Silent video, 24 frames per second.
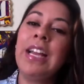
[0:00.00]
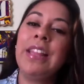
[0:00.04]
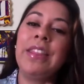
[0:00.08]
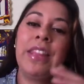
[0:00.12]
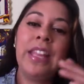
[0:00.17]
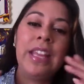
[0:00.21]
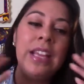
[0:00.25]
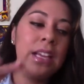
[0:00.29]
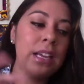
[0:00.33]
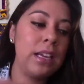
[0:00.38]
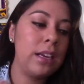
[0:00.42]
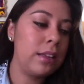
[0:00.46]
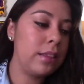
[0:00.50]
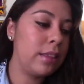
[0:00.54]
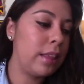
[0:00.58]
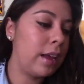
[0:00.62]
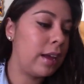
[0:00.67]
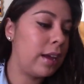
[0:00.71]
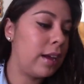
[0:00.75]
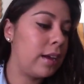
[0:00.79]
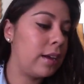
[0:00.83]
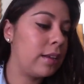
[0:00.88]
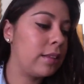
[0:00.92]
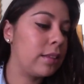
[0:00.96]
think
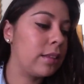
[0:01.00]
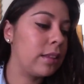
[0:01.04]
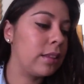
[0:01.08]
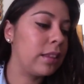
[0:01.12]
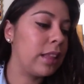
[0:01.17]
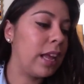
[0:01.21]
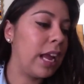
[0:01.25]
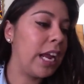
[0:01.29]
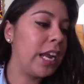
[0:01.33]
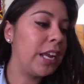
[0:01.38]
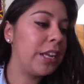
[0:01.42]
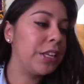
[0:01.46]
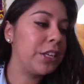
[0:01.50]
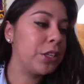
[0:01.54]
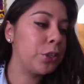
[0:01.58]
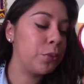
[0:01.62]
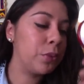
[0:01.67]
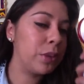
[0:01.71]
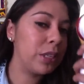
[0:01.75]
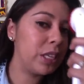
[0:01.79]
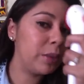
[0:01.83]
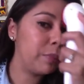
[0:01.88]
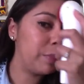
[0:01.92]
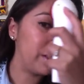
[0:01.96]
that the light just
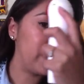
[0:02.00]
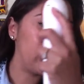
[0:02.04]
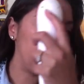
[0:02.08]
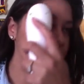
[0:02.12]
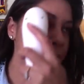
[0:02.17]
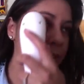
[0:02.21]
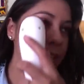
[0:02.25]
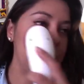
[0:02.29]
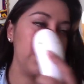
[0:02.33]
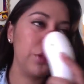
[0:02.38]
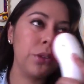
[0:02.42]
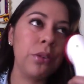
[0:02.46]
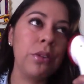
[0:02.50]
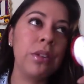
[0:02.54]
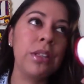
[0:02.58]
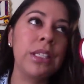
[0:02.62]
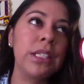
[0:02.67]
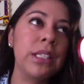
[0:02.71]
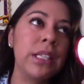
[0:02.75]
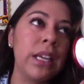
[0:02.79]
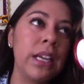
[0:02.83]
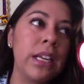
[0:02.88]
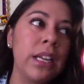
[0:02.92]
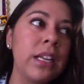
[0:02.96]
really penetrates through the
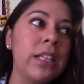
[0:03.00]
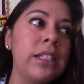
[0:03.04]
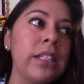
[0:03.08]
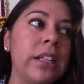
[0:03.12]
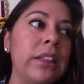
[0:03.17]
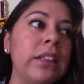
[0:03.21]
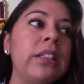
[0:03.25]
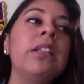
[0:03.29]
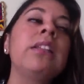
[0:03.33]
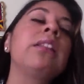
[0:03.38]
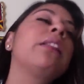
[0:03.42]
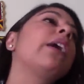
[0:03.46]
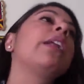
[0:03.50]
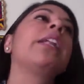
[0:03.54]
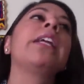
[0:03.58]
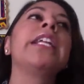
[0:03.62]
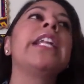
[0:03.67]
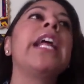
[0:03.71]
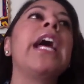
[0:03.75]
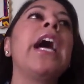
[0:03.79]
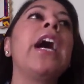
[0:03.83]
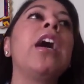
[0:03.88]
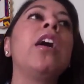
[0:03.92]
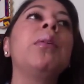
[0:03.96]
skin, and I think that it
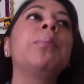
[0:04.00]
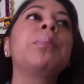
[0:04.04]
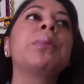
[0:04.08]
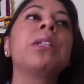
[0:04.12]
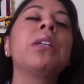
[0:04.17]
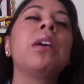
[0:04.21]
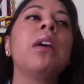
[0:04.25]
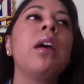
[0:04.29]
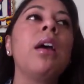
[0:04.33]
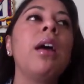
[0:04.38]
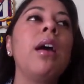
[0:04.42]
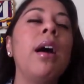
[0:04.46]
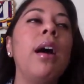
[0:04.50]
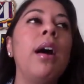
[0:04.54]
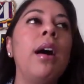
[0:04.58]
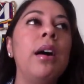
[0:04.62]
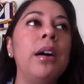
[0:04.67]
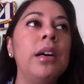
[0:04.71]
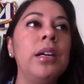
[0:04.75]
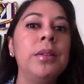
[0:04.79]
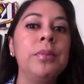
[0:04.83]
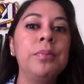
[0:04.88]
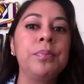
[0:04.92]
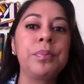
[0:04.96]
helped
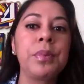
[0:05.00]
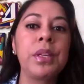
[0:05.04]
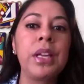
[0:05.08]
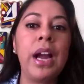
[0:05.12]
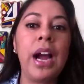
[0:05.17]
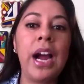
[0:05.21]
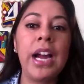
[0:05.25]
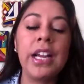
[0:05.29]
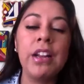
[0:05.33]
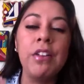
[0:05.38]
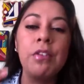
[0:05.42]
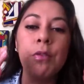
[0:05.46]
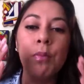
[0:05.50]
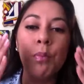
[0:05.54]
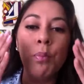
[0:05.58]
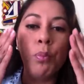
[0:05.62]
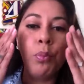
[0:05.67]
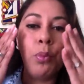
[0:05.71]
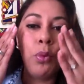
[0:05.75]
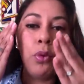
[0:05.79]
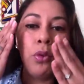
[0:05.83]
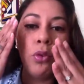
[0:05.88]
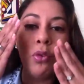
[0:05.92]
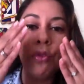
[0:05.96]
kind of
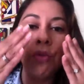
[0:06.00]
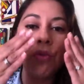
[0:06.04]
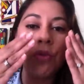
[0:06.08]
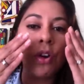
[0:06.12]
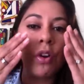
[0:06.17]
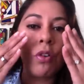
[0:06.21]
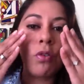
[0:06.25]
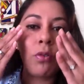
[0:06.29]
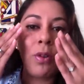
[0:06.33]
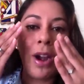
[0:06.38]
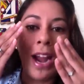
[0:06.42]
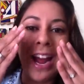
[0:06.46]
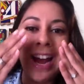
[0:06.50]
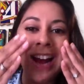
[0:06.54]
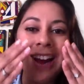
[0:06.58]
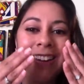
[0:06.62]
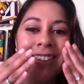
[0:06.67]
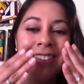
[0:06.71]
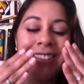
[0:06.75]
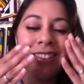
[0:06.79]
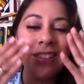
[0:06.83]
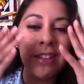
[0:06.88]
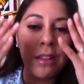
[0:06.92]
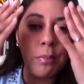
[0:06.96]
move
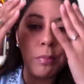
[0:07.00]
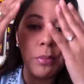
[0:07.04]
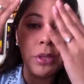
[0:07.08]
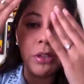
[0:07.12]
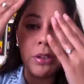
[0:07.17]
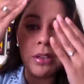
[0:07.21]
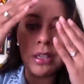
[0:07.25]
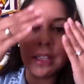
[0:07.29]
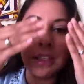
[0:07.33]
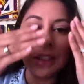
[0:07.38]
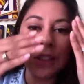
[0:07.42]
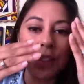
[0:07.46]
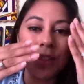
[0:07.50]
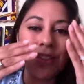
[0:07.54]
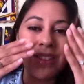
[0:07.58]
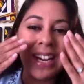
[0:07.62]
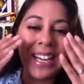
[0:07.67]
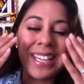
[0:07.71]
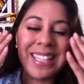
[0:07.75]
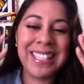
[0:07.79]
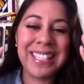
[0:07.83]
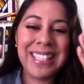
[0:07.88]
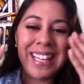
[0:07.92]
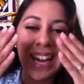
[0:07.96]
around the mucus so that
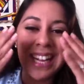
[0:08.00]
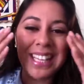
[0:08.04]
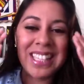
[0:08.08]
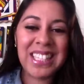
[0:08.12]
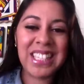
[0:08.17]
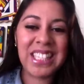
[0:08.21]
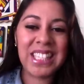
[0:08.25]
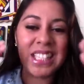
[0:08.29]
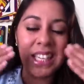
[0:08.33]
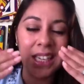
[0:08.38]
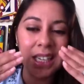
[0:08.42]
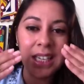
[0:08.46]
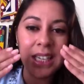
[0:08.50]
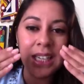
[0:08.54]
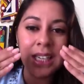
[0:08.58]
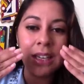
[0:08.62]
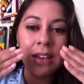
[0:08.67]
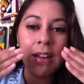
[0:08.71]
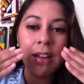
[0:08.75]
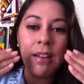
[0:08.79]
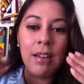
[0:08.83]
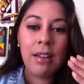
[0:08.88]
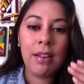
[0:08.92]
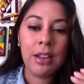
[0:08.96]
it's not stuck.
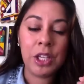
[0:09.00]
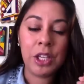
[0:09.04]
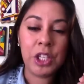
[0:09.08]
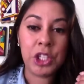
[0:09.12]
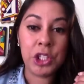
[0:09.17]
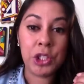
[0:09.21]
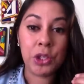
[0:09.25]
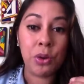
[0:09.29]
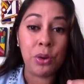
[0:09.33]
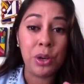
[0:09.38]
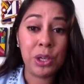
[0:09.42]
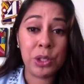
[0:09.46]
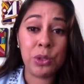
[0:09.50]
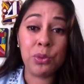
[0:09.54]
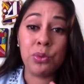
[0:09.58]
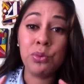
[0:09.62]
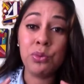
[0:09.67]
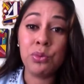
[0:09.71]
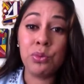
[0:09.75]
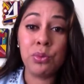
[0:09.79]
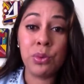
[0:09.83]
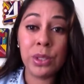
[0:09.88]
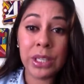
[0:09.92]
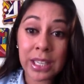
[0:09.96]
So it's
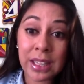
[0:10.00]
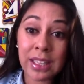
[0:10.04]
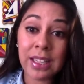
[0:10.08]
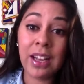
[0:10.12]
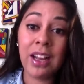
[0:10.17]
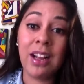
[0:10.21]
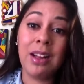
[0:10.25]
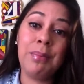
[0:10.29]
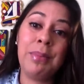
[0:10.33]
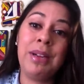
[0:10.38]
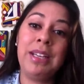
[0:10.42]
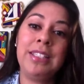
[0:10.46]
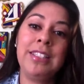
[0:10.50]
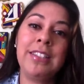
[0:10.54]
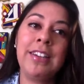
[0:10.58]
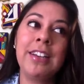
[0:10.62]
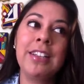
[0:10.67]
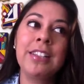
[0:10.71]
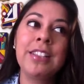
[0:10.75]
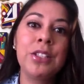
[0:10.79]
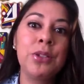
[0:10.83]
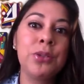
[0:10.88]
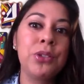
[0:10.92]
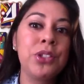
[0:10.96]
really helped my
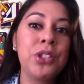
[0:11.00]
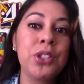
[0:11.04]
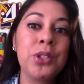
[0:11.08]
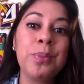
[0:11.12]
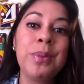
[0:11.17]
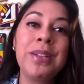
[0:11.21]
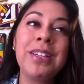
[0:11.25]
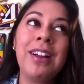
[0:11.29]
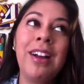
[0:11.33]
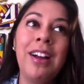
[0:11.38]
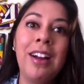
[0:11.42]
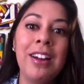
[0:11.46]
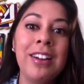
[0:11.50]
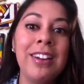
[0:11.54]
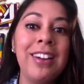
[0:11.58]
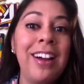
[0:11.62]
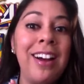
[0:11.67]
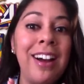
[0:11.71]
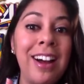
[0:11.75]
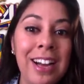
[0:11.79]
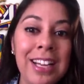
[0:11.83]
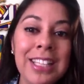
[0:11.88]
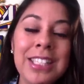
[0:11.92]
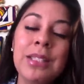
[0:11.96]
sinuses, which has been an
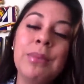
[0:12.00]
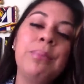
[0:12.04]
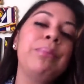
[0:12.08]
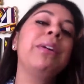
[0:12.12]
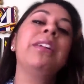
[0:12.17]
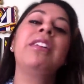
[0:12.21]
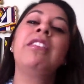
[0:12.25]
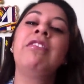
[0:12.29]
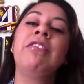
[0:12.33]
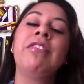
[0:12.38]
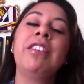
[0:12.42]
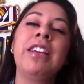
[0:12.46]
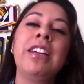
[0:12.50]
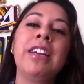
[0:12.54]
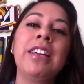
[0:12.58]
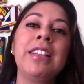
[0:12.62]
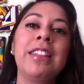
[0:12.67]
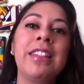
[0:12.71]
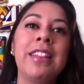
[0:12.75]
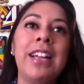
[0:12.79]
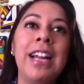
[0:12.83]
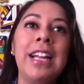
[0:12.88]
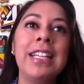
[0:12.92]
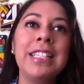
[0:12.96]
awesome
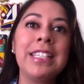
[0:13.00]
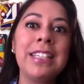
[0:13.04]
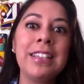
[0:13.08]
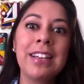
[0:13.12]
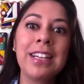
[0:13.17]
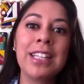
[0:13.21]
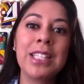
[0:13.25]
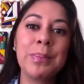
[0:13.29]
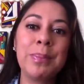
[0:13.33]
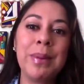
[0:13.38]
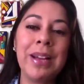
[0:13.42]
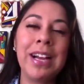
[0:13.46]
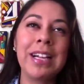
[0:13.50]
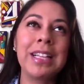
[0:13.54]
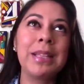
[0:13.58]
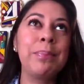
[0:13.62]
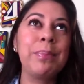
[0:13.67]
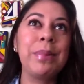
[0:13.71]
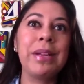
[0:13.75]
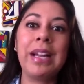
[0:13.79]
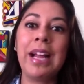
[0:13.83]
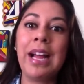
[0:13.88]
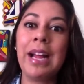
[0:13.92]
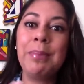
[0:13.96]
benefit that I didn't expect,
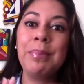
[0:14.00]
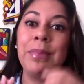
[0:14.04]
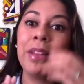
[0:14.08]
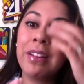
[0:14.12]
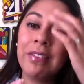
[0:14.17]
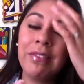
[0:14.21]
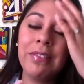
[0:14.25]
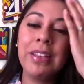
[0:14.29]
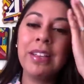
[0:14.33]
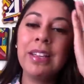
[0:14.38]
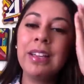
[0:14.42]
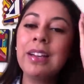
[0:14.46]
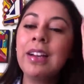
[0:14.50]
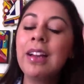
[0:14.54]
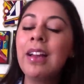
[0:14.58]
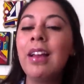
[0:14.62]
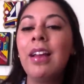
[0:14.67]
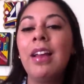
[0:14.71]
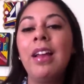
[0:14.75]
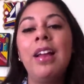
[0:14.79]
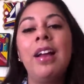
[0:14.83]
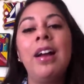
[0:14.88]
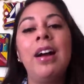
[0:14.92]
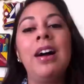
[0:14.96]
but I'm loving.
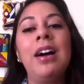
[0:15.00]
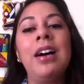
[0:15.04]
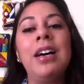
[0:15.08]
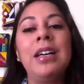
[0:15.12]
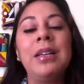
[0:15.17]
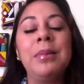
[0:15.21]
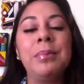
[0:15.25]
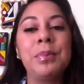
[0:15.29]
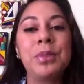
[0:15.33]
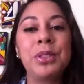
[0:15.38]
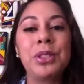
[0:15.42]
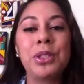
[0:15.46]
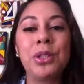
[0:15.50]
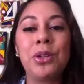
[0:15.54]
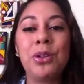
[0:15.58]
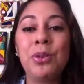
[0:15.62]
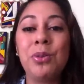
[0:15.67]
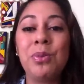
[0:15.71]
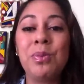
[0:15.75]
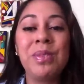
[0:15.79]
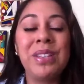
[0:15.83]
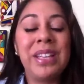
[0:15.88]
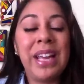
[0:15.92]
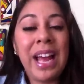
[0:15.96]

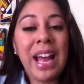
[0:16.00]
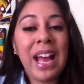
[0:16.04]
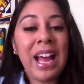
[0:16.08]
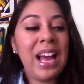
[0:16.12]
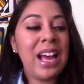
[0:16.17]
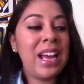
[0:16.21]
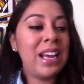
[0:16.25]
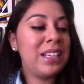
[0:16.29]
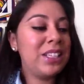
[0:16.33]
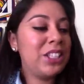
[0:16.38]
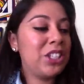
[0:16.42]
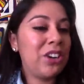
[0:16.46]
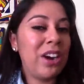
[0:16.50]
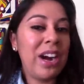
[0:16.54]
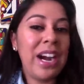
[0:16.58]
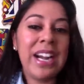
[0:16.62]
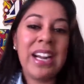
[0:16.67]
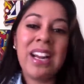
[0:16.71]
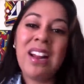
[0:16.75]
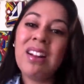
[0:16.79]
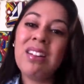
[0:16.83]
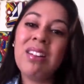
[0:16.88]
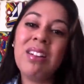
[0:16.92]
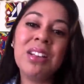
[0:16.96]
So yeah, I try
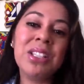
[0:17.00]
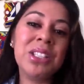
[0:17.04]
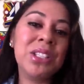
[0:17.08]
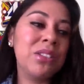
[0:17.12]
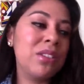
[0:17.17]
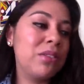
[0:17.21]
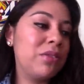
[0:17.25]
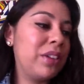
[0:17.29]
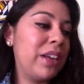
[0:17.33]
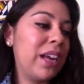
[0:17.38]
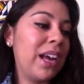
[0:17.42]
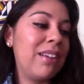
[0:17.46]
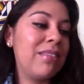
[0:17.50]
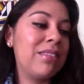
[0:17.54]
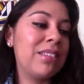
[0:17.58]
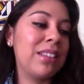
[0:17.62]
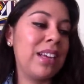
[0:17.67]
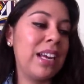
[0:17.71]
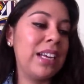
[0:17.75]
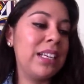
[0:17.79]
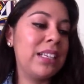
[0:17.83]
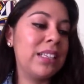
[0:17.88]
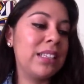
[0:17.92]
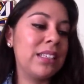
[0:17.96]
it out also if you have
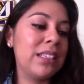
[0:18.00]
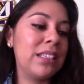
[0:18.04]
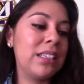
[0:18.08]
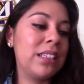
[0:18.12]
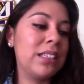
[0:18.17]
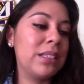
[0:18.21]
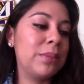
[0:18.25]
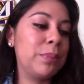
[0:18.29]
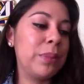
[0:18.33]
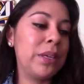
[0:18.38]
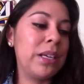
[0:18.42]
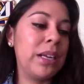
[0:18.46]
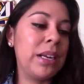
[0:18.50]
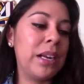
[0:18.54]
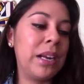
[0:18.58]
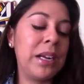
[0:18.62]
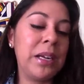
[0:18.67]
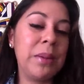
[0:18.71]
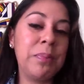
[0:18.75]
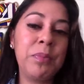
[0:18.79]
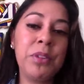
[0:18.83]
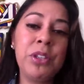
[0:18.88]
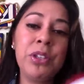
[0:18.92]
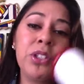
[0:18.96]
sinuses, but
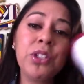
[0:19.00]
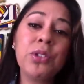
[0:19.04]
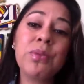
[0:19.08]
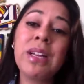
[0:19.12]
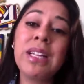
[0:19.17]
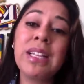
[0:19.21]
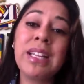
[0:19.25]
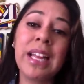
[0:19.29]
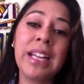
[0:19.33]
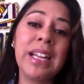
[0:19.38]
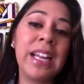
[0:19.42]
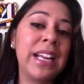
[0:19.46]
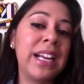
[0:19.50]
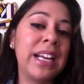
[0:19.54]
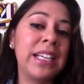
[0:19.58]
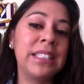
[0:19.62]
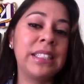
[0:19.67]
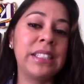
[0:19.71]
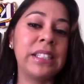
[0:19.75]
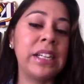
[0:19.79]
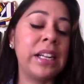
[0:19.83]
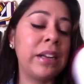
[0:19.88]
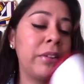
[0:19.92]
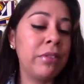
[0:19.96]
use the red light. Like I
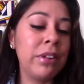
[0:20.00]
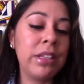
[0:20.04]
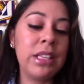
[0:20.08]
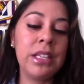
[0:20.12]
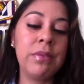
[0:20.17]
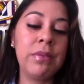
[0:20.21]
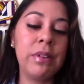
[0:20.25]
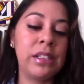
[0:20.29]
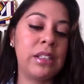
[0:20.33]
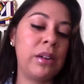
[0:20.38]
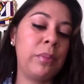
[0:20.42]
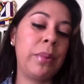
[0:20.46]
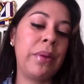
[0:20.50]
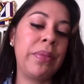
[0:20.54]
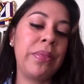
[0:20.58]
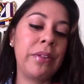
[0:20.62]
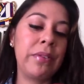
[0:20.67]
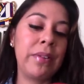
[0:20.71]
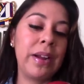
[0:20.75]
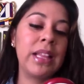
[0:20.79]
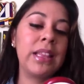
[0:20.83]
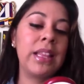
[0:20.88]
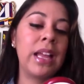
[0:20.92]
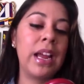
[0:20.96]
said, I really recommend the
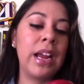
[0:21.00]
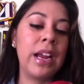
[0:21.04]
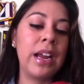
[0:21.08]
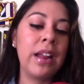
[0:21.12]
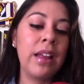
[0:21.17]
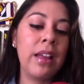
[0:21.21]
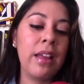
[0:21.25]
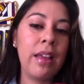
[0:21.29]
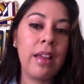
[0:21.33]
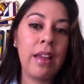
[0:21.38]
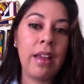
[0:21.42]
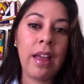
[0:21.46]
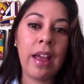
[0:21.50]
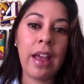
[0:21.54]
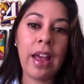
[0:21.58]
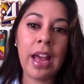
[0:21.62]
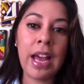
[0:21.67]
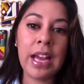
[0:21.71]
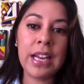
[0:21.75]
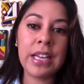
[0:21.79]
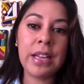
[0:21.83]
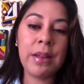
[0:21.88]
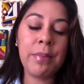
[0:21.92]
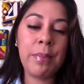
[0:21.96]
red light.
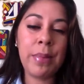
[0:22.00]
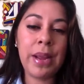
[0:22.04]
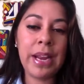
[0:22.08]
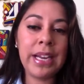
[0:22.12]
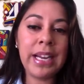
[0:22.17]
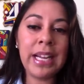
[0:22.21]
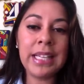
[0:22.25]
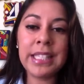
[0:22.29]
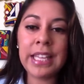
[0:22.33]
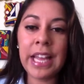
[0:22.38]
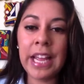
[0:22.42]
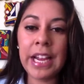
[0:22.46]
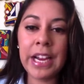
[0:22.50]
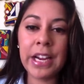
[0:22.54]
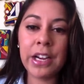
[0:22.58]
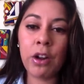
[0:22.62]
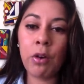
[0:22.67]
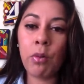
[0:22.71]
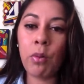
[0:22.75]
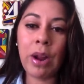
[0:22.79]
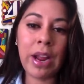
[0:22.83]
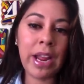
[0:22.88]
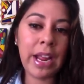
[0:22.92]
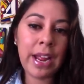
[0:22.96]
And it may not take it
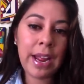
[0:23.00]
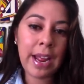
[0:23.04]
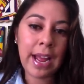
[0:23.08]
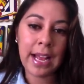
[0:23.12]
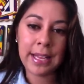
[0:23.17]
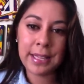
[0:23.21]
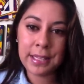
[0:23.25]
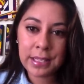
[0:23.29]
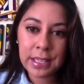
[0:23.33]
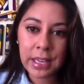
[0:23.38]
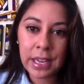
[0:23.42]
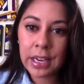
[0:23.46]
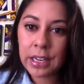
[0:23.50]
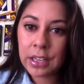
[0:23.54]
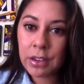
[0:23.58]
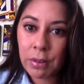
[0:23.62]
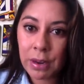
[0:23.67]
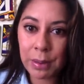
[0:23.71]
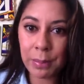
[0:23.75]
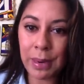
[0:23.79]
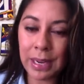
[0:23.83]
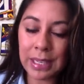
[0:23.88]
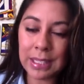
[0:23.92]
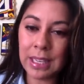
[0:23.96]
away, it hasn't taken
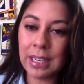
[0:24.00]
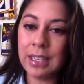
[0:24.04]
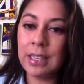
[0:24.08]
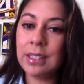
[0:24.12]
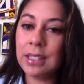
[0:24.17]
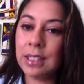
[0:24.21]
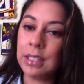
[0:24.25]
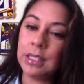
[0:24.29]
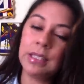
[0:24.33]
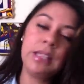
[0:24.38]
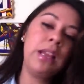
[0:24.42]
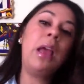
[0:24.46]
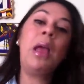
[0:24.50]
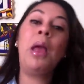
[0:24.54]
away my sinuses,